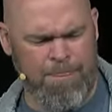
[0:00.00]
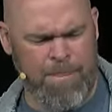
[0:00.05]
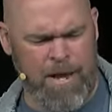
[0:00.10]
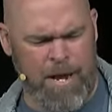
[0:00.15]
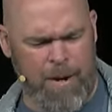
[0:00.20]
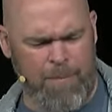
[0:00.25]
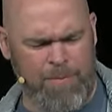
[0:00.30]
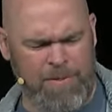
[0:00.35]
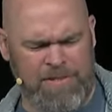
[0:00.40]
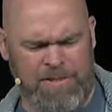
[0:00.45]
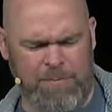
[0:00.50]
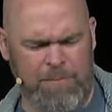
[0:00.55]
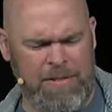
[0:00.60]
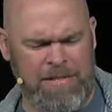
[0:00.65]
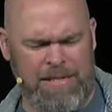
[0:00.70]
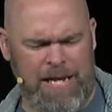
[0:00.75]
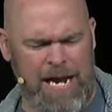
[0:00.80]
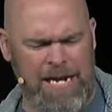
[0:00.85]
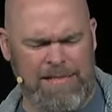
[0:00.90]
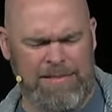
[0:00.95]
Help us to be
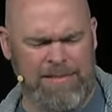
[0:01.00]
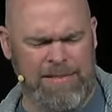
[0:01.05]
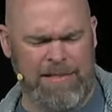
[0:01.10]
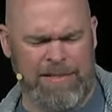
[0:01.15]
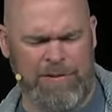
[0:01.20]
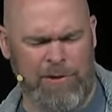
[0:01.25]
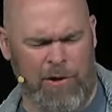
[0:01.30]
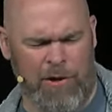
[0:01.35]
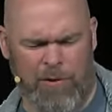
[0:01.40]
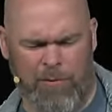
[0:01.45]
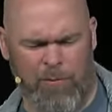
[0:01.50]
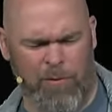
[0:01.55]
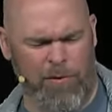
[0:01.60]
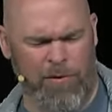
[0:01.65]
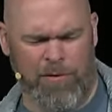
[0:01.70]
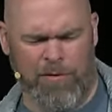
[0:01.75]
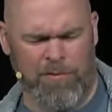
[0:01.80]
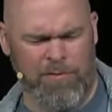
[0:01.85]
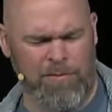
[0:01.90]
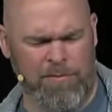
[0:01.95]
lights in a dark
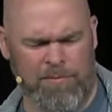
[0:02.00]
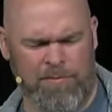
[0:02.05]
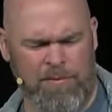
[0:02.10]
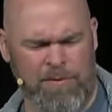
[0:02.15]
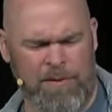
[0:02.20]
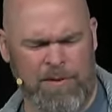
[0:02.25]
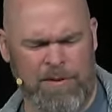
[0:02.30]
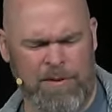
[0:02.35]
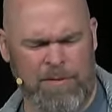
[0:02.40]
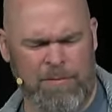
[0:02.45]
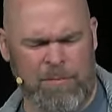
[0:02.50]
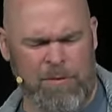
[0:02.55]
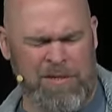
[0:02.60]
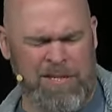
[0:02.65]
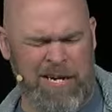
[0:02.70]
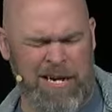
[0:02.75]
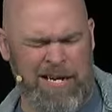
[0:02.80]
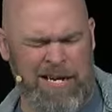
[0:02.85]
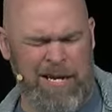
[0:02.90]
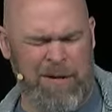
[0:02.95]
world. But
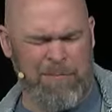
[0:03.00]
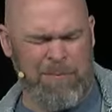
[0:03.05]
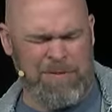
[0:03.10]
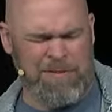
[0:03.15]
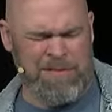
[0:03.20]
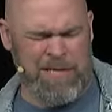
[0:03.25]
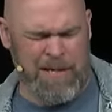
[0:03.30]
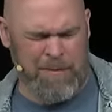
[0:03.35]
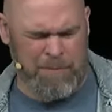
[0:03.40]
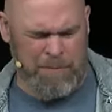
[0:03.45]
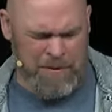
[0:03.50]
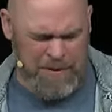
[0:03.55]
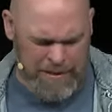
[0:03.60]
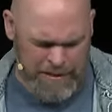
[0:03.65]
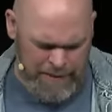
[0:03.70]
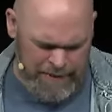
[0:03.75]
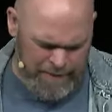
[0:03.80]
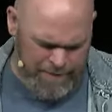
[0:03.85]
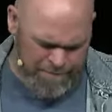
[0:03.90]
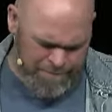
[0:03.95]
God, help us not
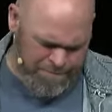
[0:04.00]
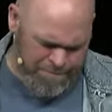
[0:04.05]
be